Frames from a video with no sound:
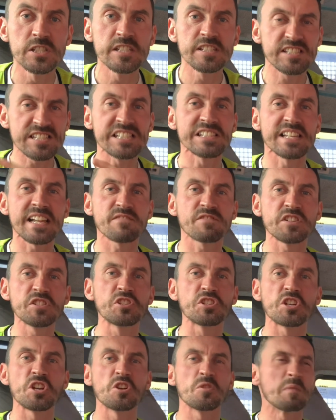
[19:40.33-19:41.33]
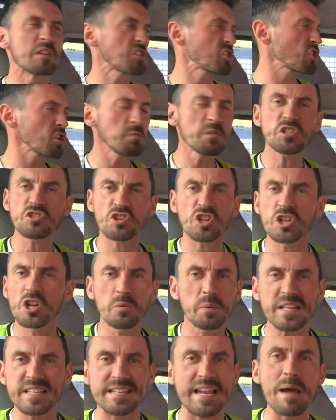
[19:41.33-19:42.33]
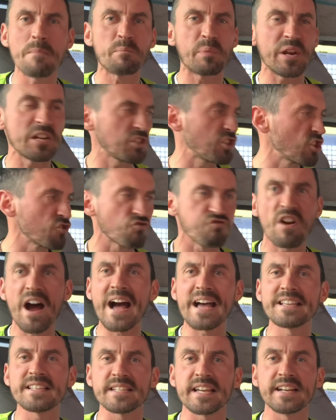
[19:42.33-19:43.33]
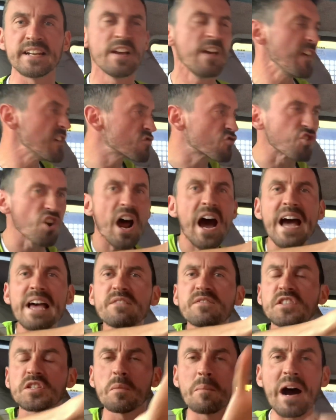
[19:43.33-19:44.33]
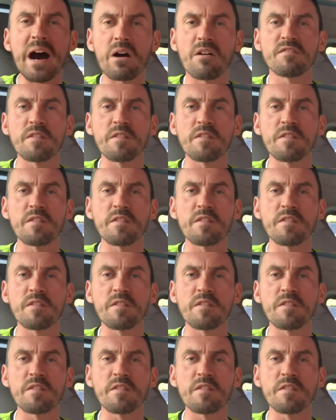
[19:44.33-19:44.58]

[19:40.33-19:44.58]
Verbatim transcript: to Levenshulme. It's something to do with temperatures rising, drives them out of